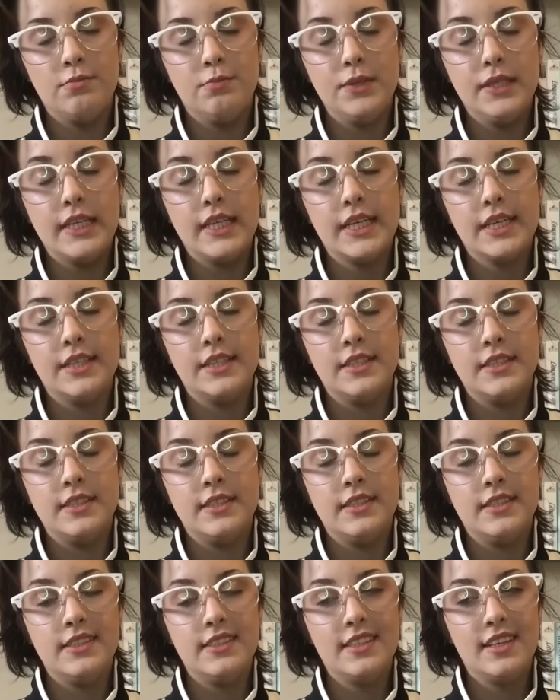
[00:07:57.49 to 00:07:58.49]

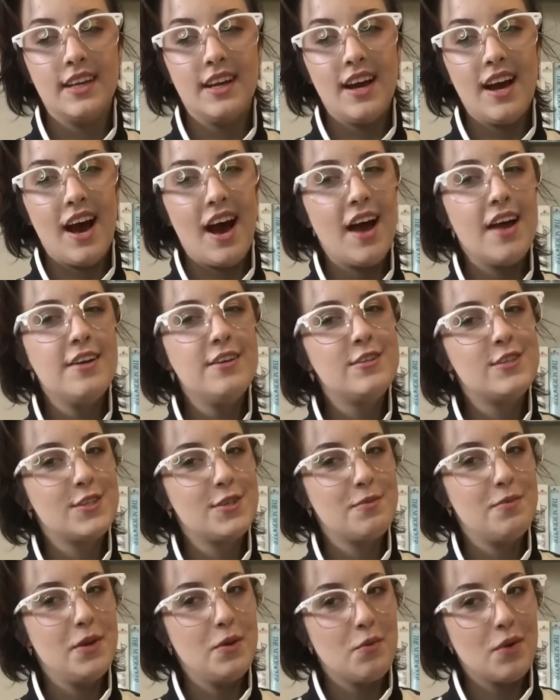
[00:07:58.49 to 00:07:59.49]
because I used
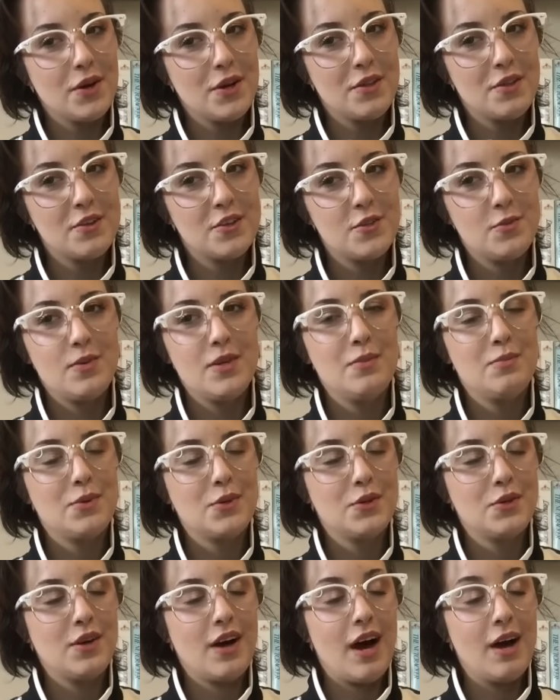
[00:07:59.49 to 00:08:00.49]
to be one of those people.